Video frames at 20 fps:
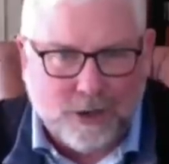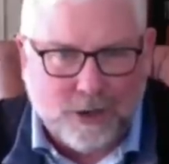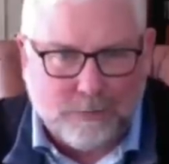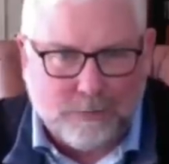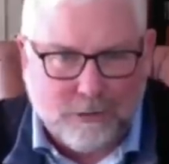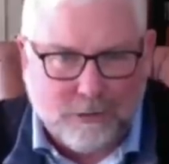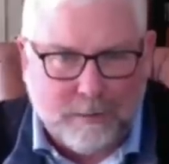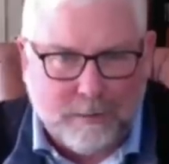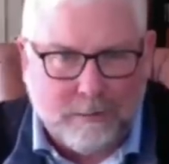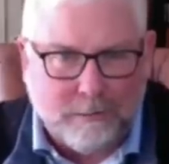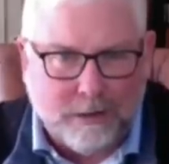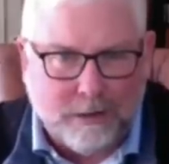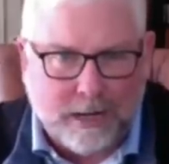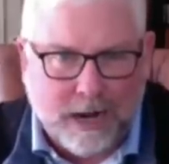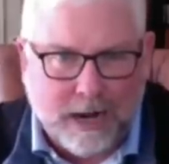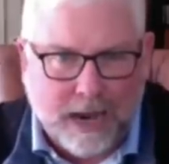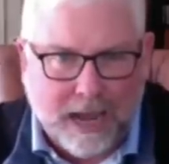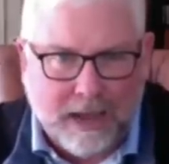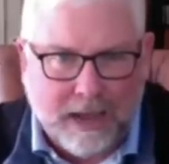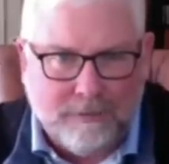you're probably going
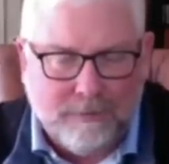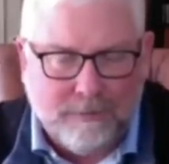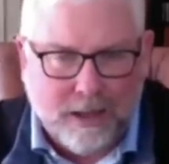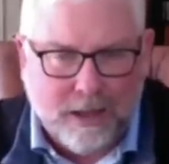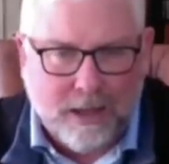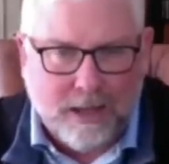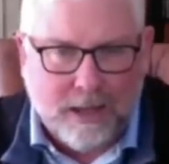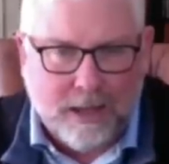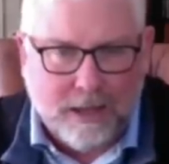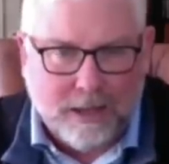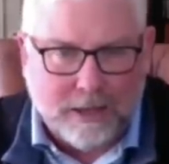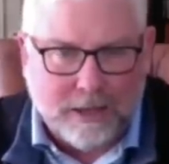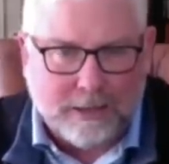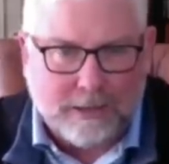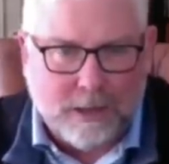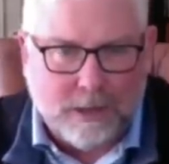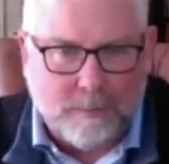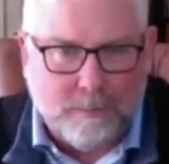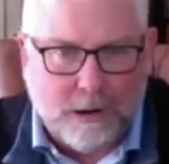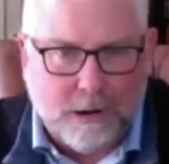to have a
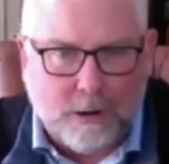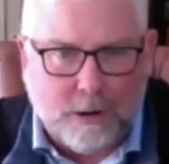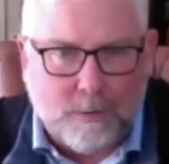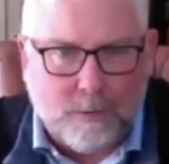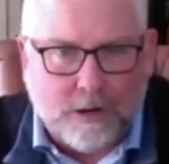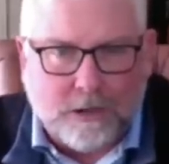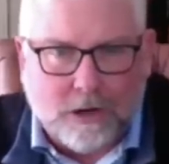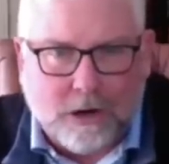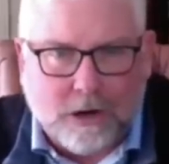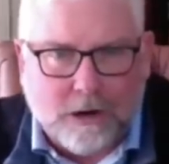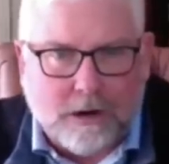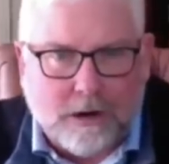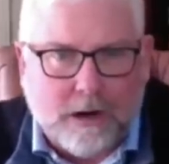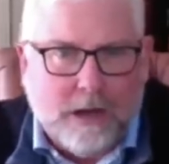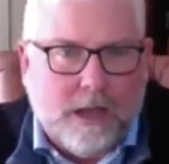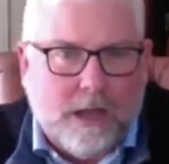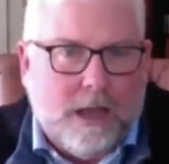subpar return.